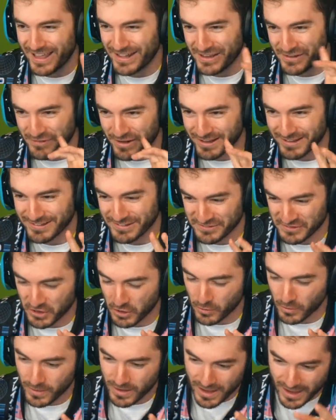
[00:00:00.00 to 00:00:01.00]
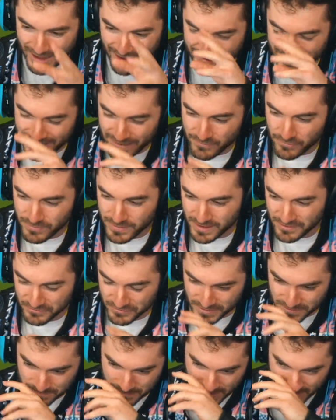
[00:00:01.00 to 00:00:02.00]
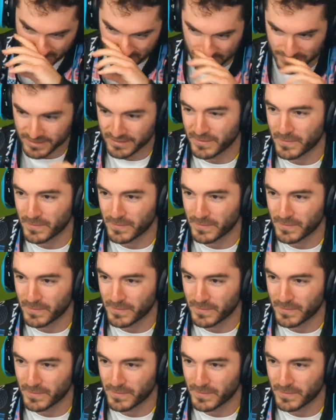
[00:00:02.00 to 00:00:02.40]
anyway, so I gave them that feedback,